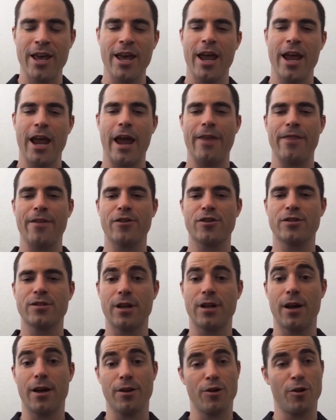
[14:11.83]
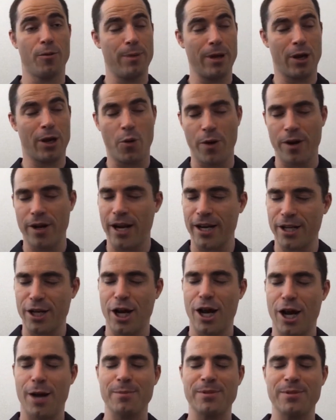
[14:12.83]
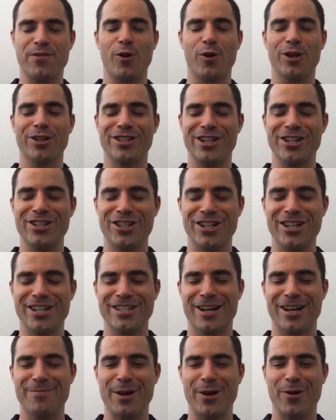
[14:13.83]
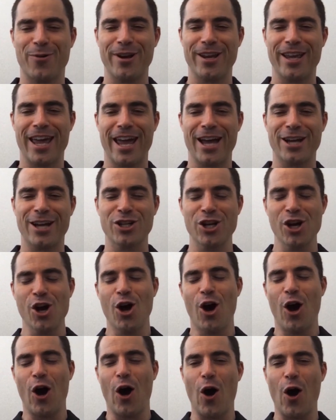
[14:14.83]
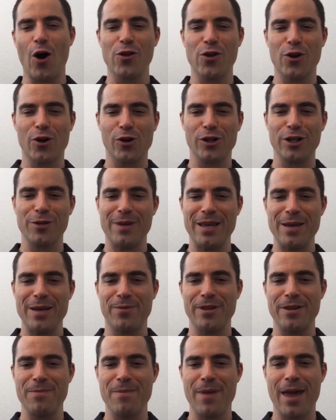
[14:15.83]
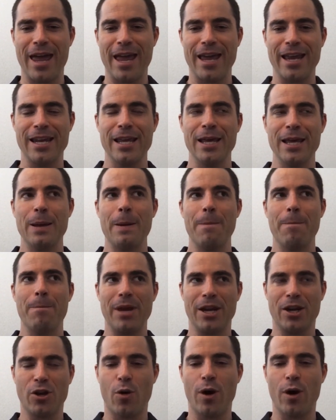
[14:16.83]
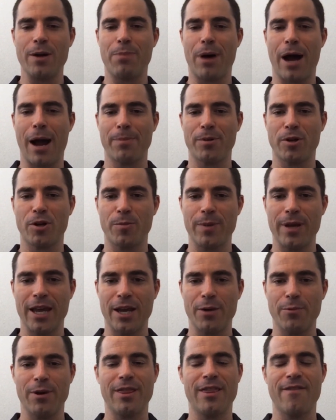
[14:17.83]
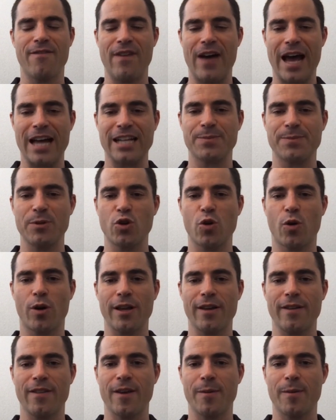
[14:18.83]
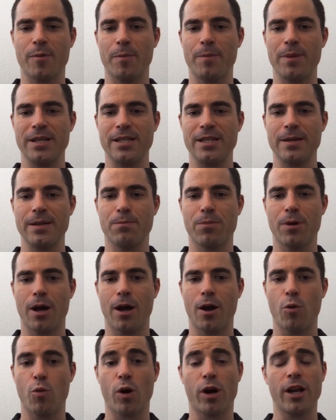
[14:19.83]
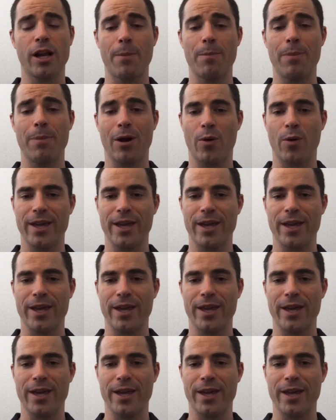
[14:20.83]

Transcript: And there's, Bitcoin.com's full attention is on Bitcoin Cash. All the early people that made Bitcoin popular to begin with, the vast majority of them are busy working on Bitcoin